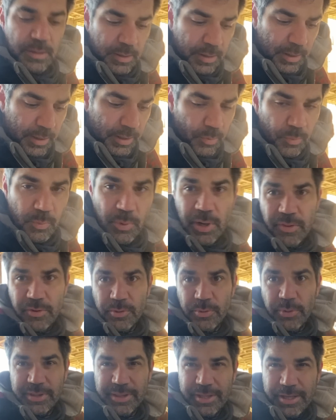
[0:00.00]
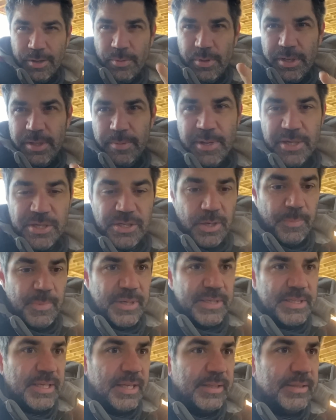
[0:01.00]
Uh, one other quick thing I wanted to mention, I'm
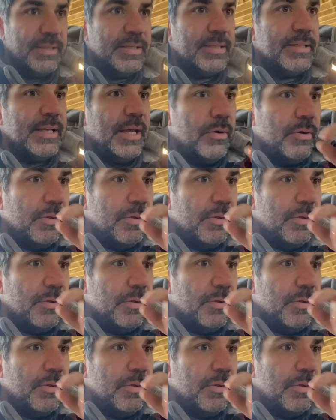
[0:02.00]
gonna set this down